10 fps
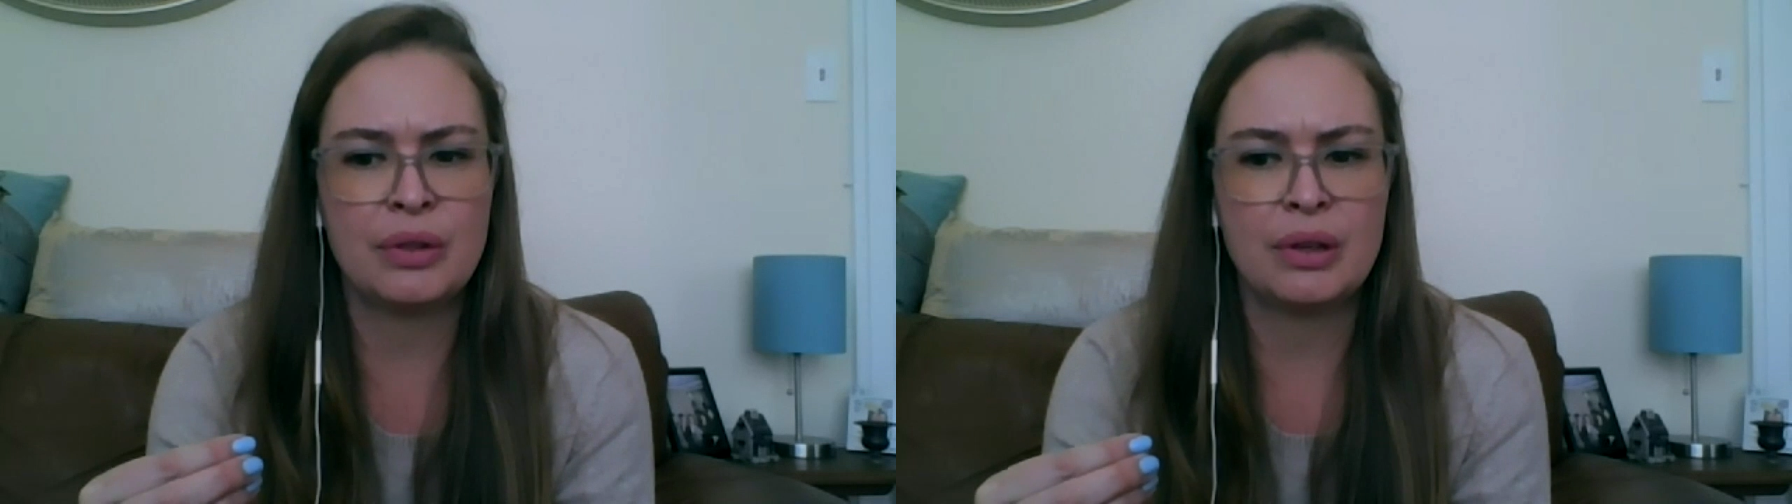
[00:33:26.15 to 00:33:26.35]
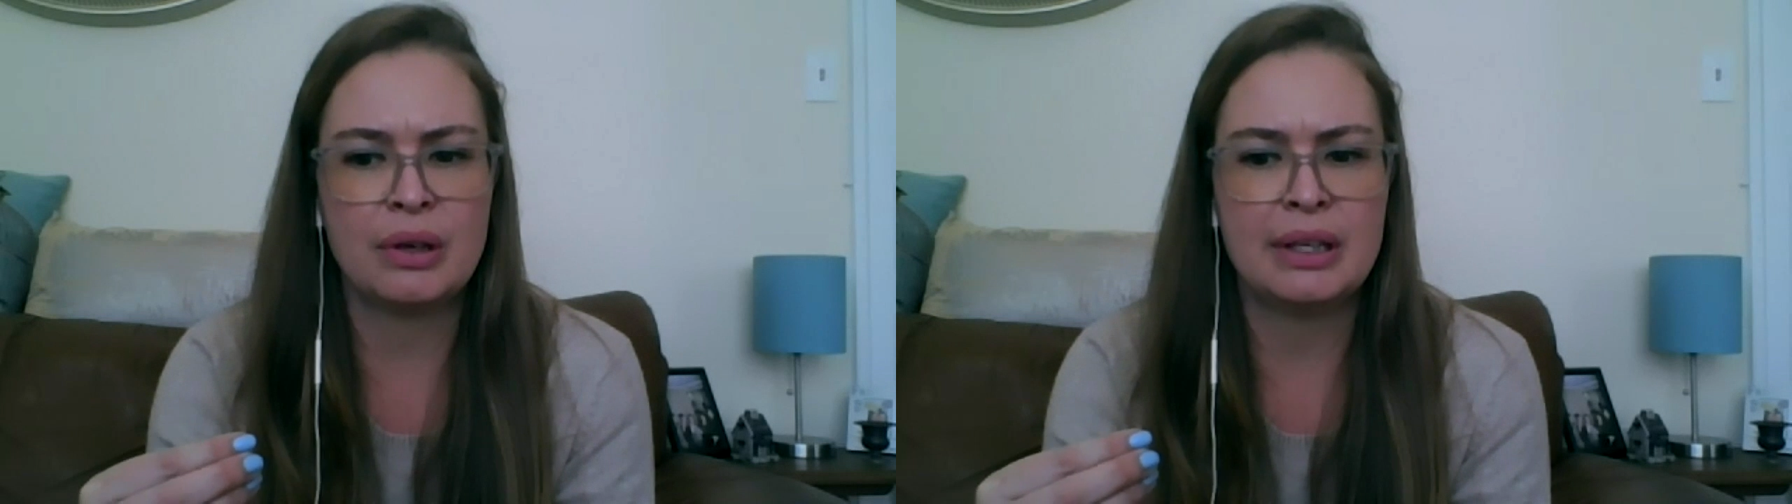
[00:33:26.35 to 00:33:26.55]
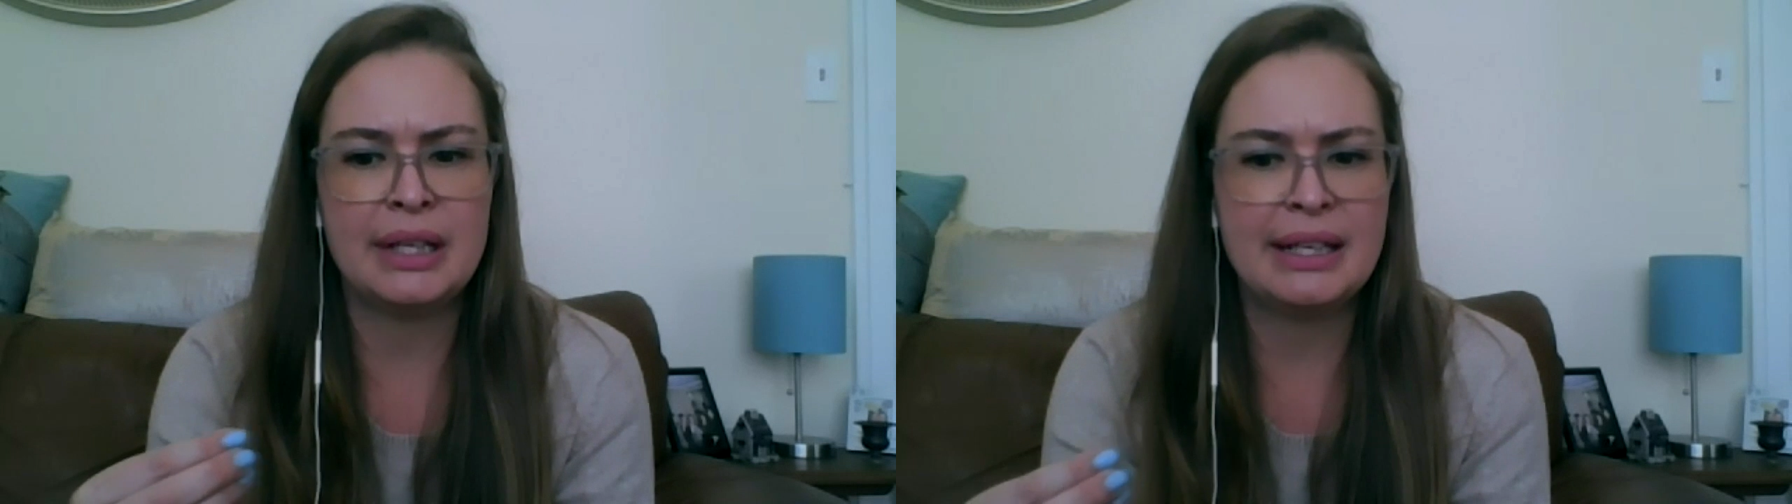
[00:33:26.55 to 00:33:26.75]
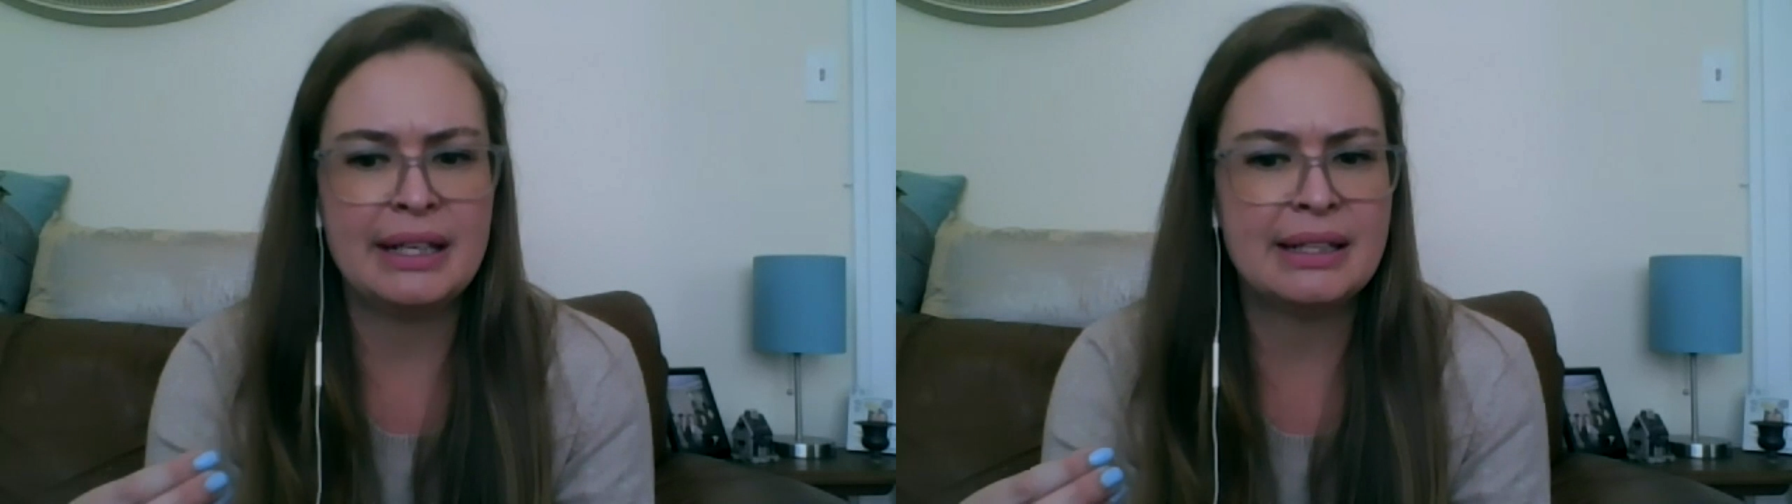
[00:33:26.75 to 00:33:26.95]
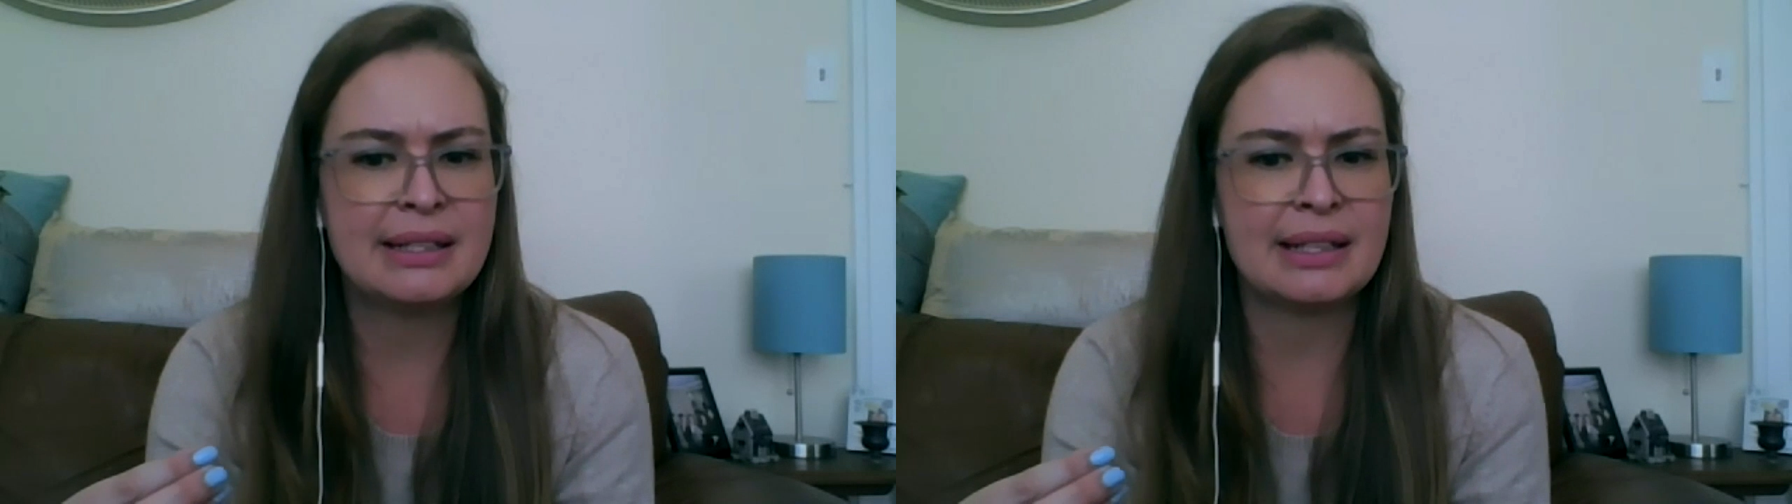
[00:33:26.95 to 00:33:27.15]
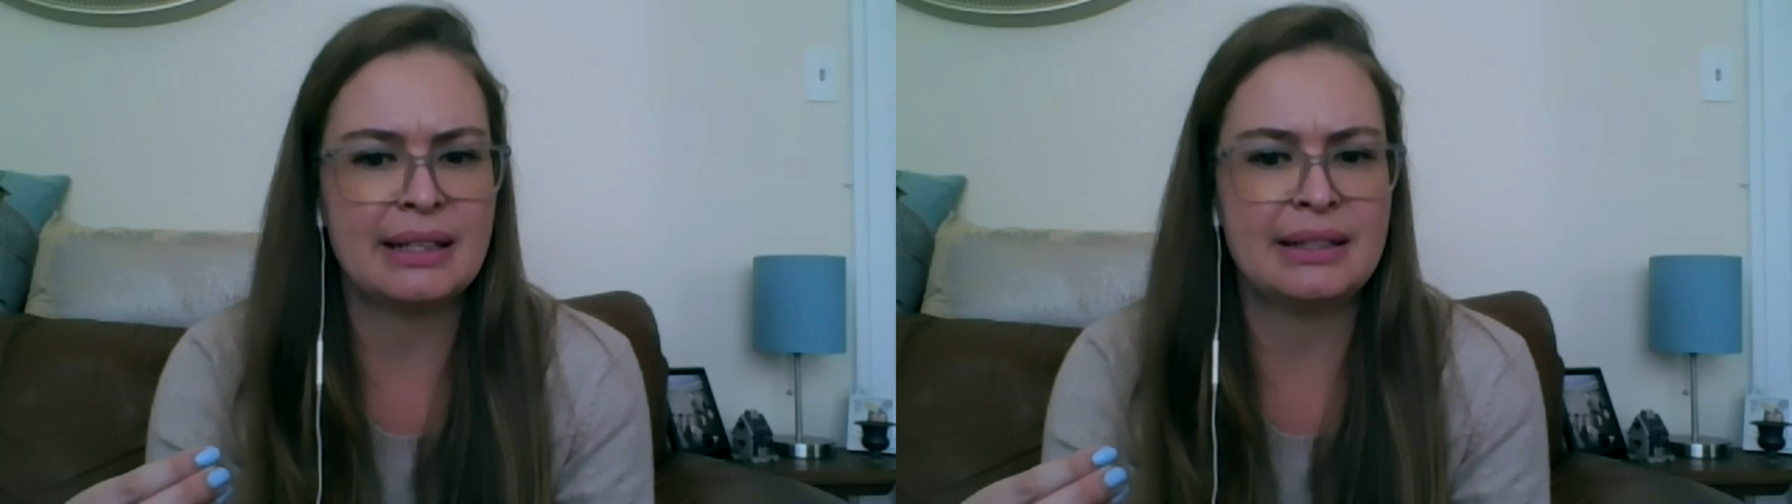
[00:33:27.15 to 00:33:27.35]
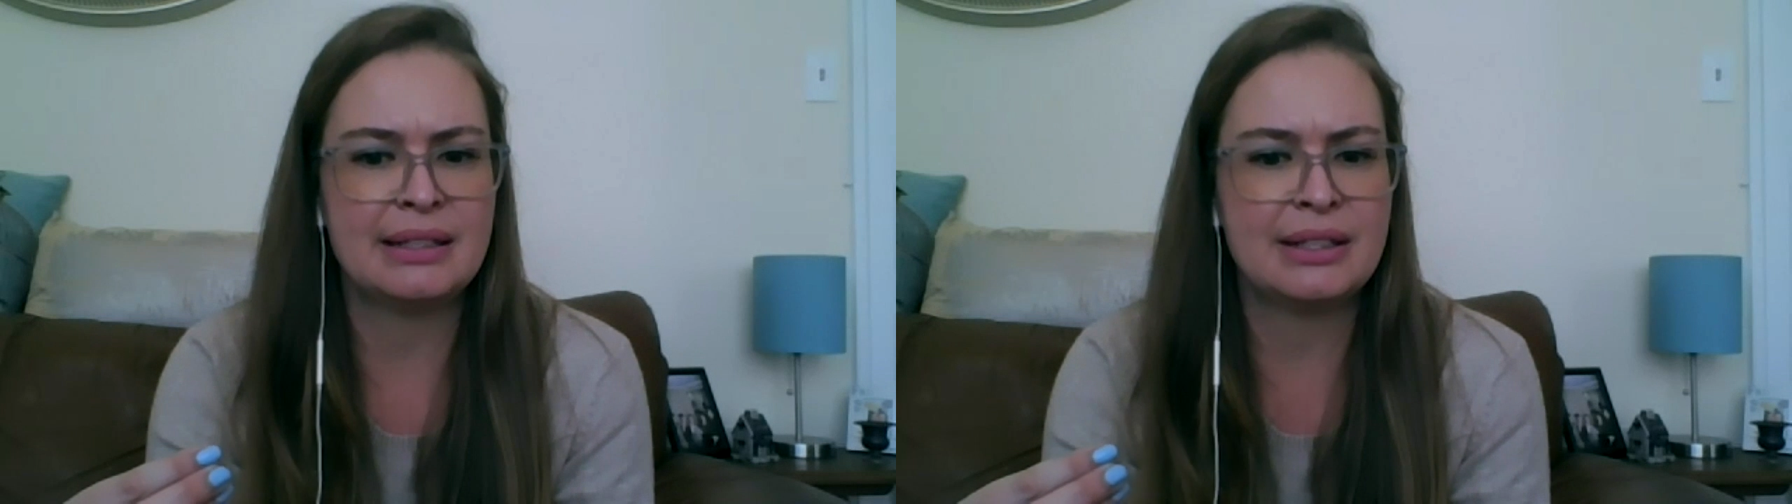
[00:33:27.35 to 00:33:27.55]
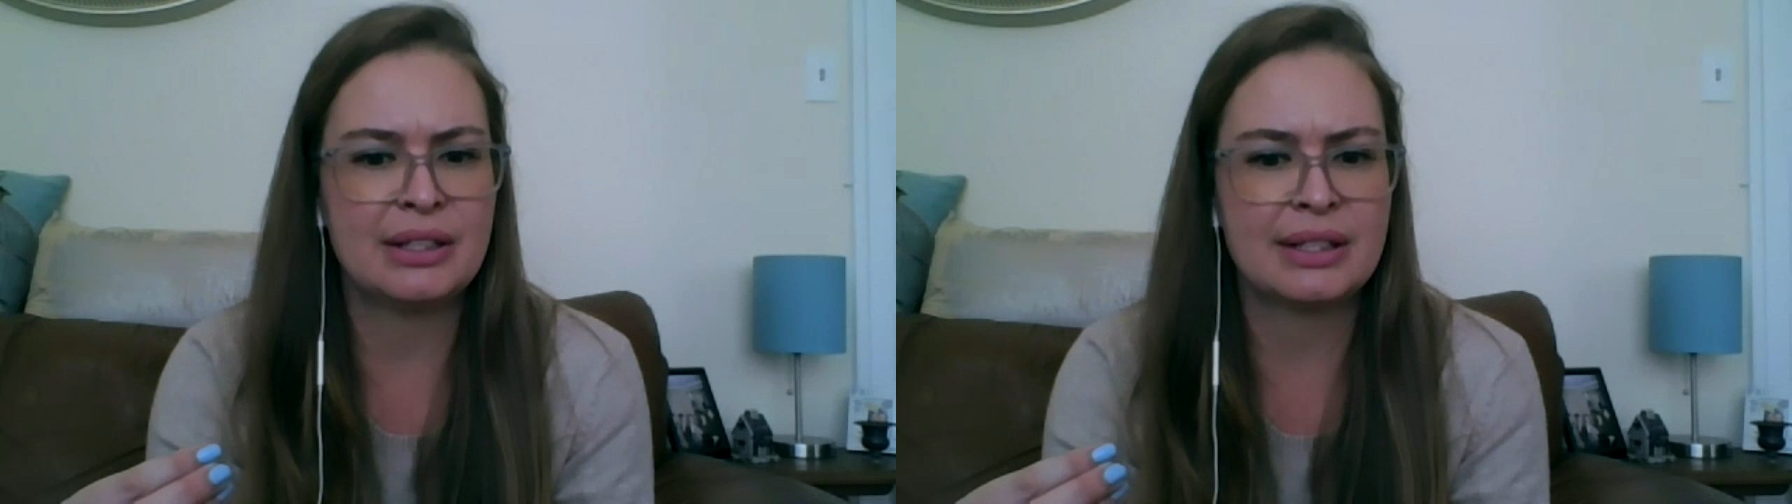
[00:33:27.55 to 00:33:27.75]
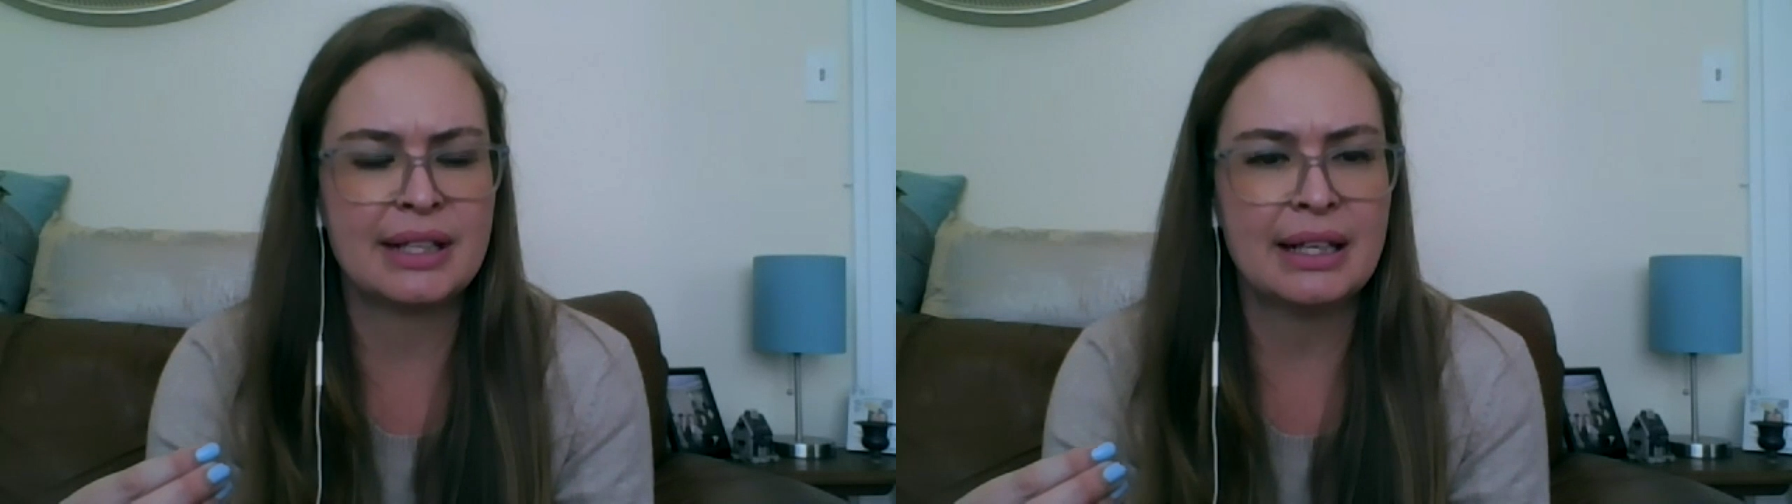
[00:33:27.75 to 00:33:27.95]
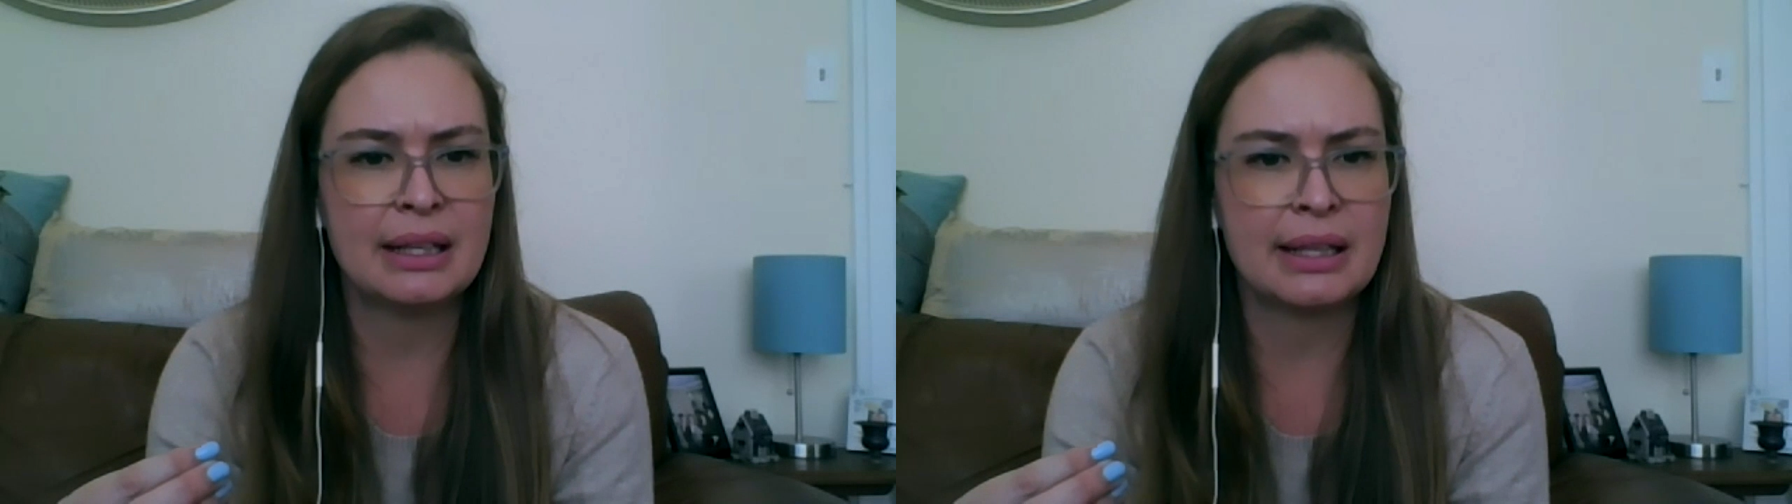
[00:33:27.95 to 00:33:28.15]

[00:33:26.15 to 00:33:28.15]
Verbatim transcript: their needs and just get